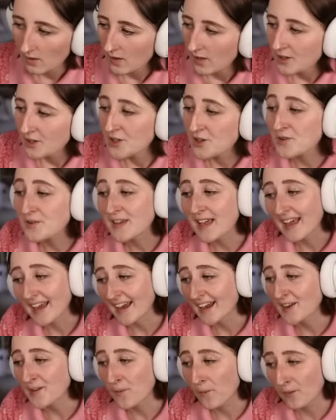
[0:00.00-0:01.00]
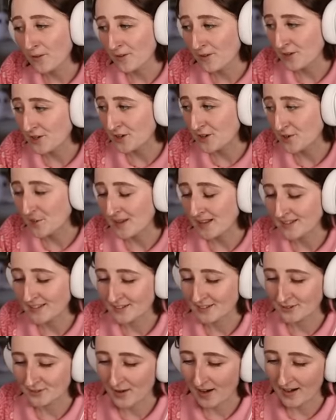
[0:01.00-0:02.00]
You can't order the new
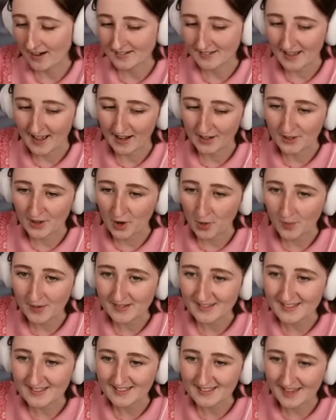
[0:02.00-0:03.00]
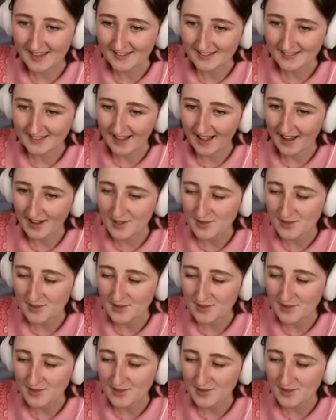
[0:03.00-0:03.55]
pizzas, Grack Attack. No, we did test that.